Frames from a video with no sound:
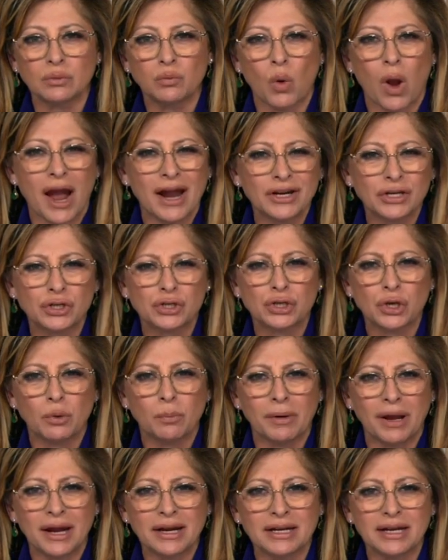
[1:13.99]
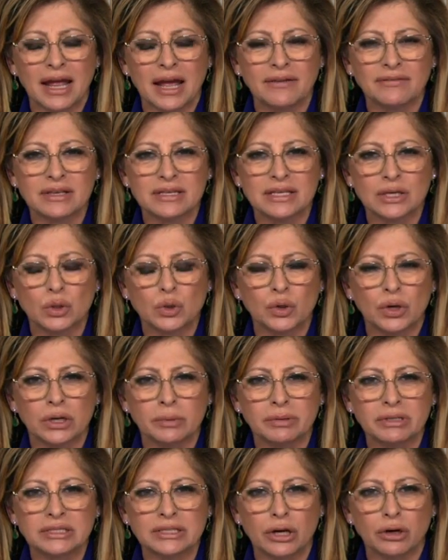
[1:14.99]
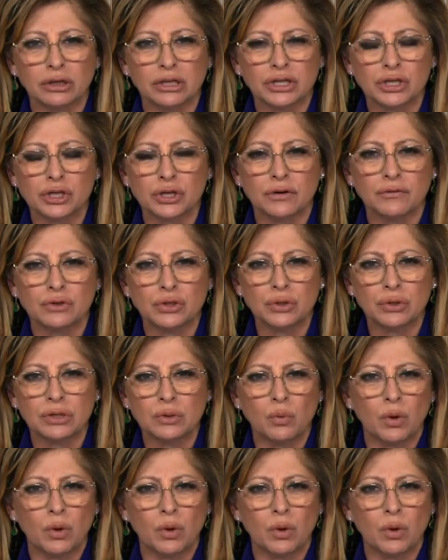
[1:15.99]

Why does Joe Biden have this incredible dereliction of duty?